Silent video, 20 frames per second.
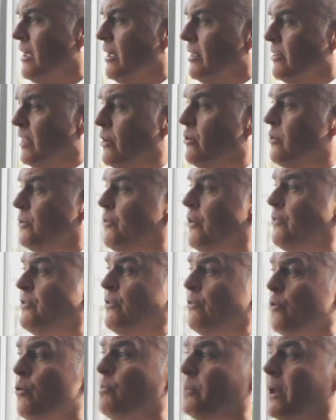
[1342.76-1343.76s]
They used
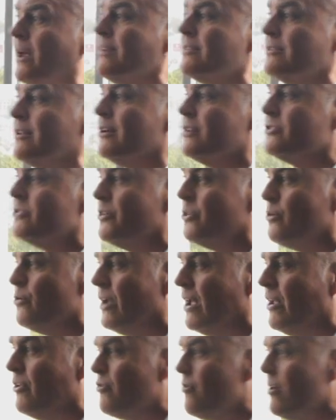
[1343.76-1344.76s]
54 players last year through
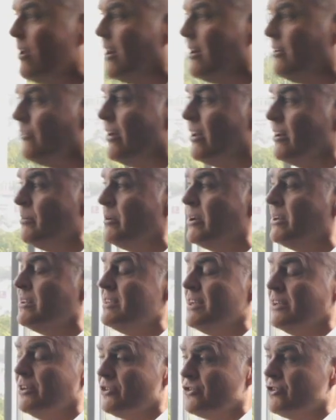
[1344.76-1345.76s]
injury and
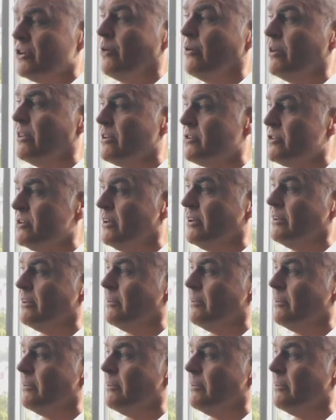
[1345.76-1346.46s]
unavailability, and it's showing this year.